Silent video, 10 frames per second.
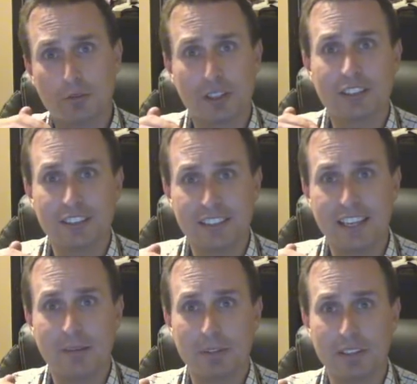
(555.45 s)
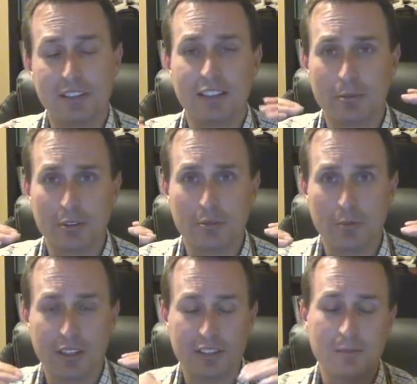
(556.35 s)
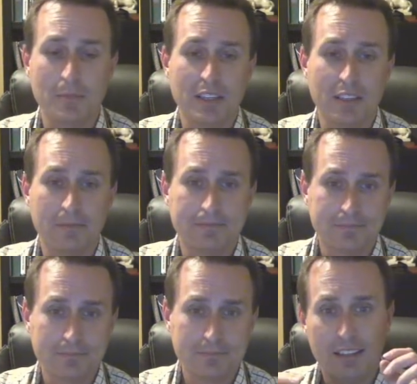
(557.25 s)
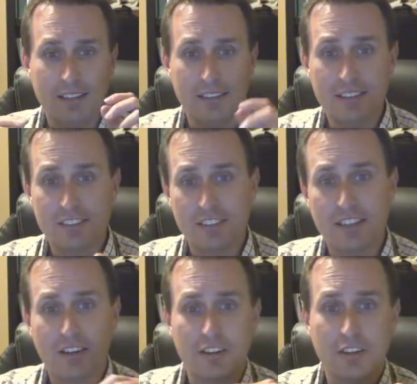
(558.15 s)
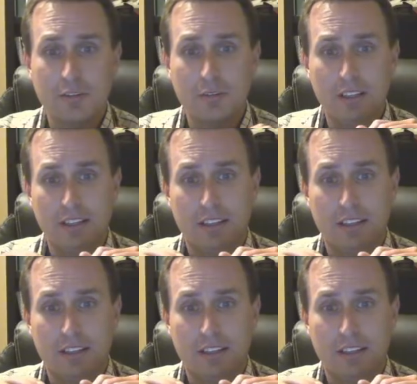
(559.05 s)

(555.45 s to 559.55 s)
critically dampened. That's what you want it to be. In this scenario,